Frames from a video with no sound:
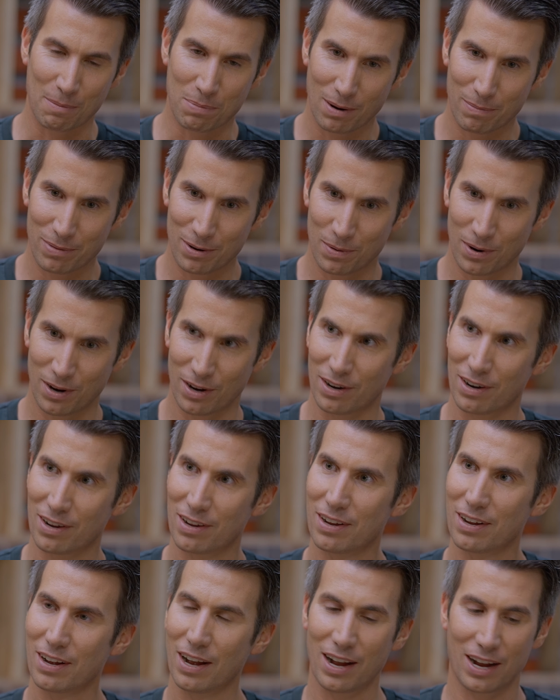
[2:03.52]
probably won't.
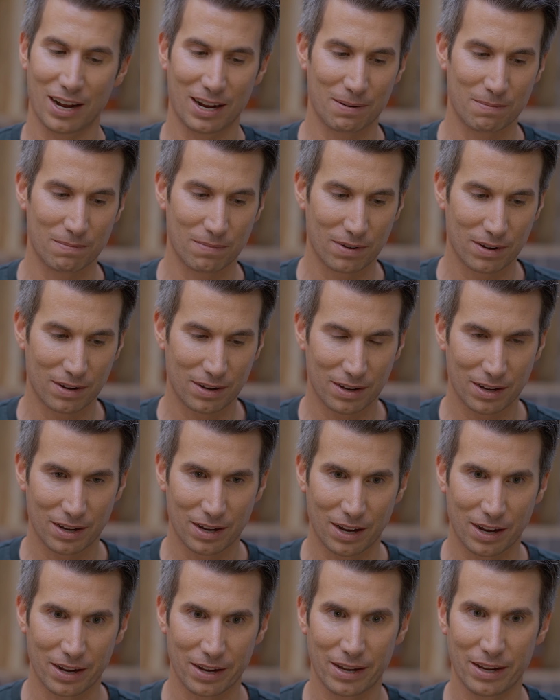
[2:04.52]

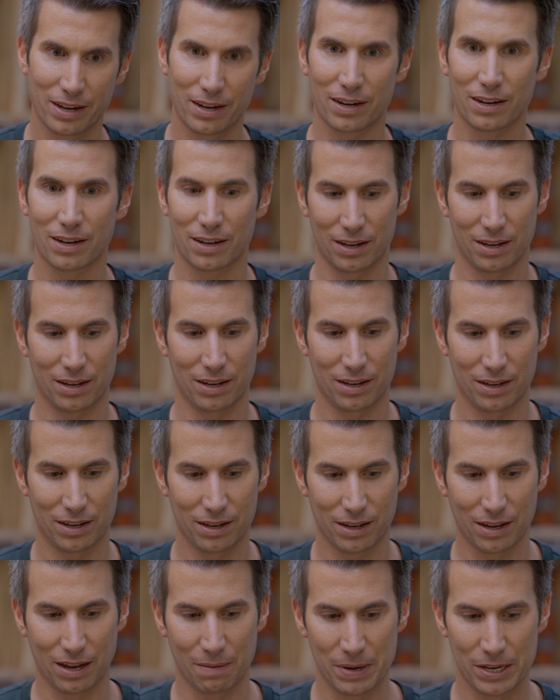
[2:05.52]

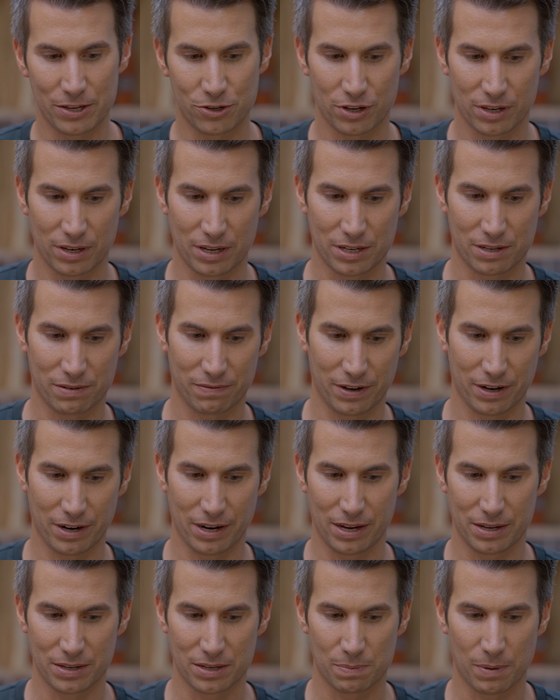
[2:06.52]
I mentioned this
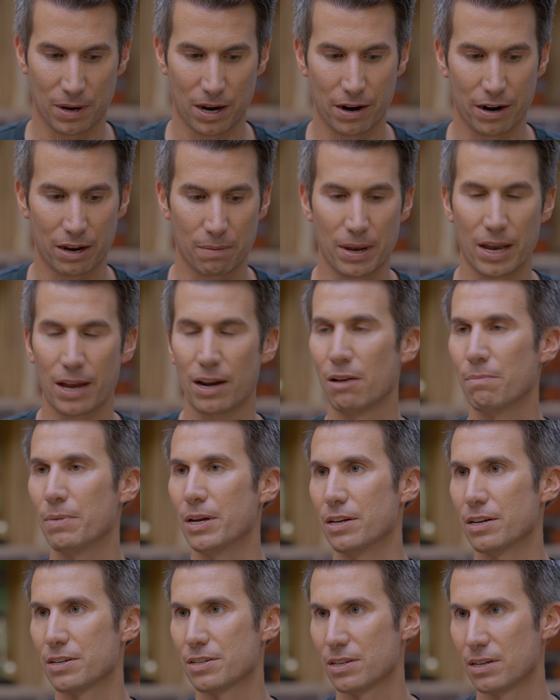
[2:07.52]
very inspiring man I met
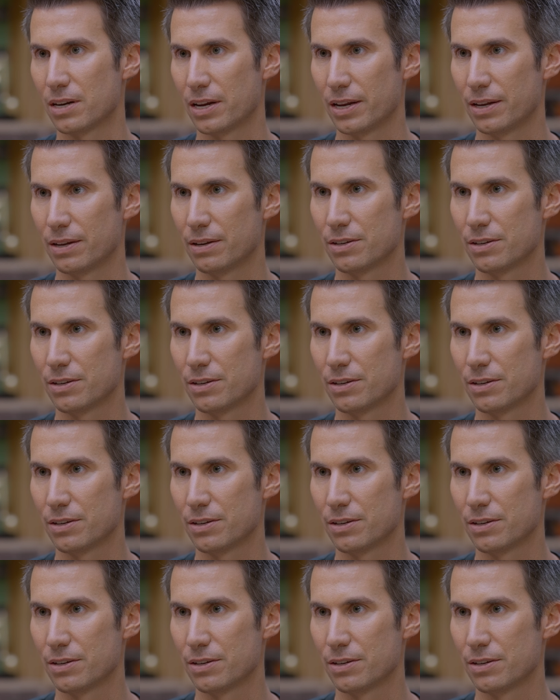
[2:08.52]
yesterday,